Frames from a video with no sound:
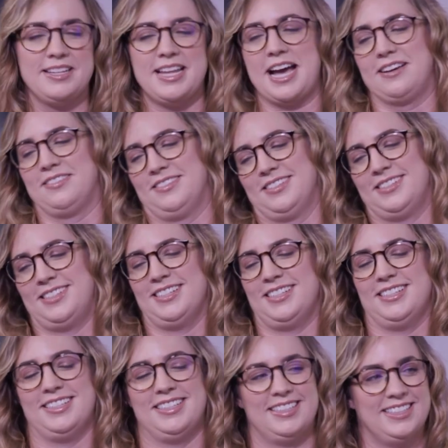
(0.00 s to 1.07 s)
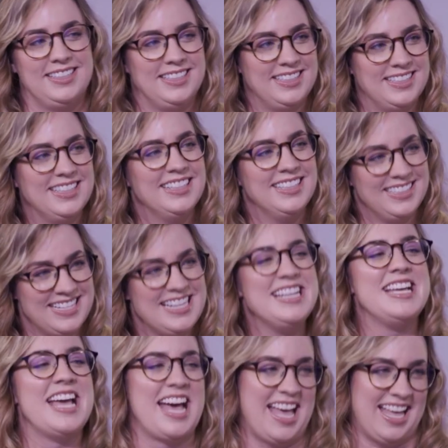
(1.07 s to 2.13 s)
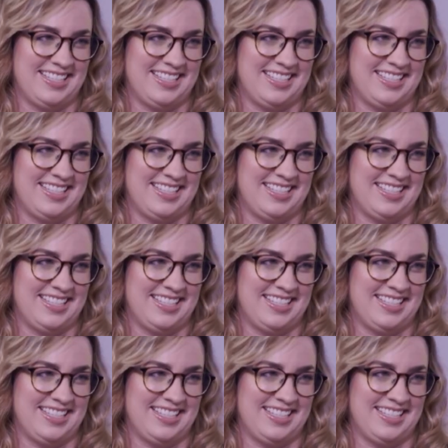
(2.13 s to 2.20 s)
And like you take the plate, you're like, okay,